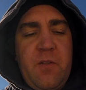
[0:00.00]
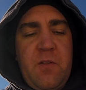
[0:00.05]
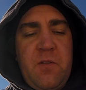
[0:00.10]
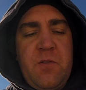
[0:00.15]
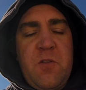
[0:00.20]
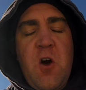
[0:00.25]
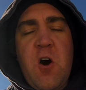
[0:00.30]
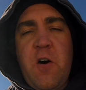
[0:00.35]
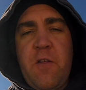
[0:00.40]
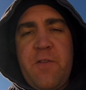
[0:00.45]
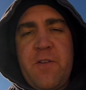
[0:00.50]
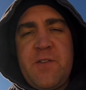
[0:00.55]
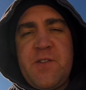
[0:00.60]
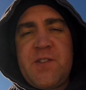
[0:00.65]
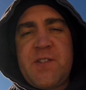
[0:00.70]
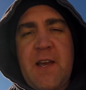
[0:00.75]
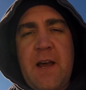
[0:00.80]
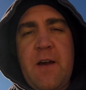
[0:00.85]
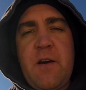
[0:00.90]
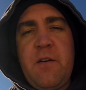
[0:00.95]
north and
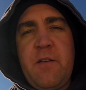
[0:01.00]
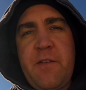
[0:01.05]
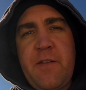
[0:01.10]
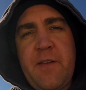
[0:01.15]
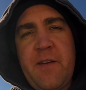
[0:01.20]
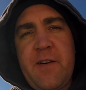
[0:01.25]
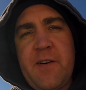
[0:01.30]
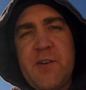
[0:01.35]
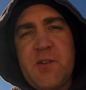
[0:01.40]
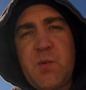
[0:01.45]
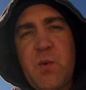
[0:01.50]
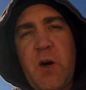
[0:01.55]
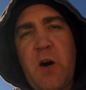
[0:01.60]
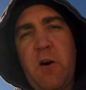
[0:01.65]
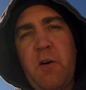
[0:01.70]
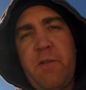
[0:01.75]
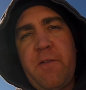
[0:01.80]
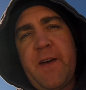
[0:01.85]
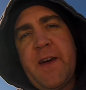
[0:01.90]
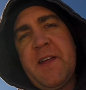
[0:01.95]
south, as we
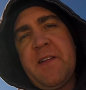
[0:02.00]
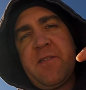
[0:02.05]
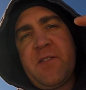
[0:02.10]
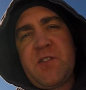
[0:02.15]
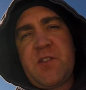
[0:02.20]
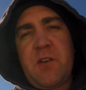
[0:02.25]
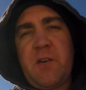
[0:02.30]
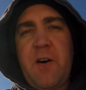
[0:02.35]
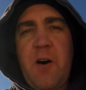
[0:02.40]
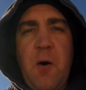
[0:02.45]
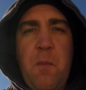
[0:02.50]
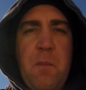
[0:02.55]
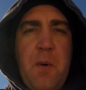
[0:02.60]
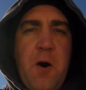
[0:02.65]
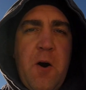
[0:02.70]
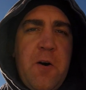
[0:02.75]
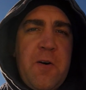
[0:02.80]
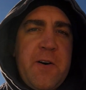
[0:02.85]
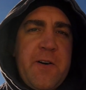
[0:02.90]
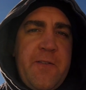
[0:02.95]
all think, there's a little
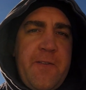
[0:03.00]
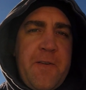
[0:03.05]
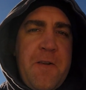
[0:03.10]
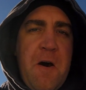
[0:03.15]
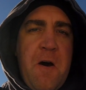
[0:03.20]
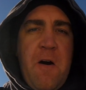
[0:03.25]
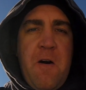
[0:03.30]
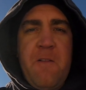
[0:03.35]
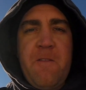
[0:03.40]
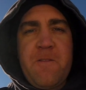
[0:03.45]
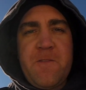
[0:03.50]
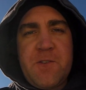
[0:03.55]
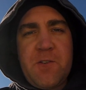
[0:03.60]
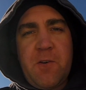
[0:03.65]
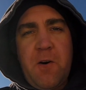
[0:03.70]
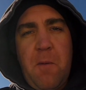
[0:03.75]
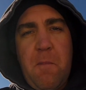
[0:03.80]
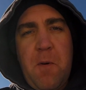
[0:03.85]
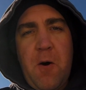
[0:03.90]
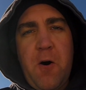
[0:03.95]
pole at the north, there's a
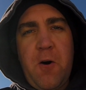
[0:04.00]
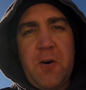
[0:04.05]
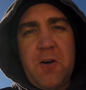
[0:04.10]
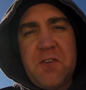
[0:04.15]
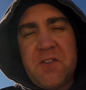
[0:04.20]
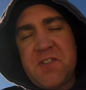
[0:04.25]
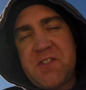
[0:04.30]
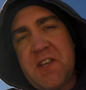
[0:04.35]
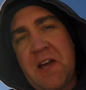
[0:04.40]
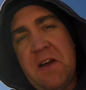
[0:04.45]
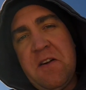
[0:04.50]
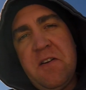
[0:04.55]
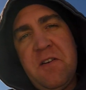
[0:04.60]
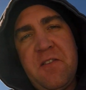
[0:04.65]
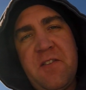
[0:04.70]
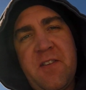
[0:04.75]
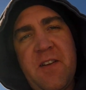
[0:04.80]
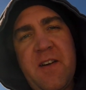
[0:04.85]
little pole at the south,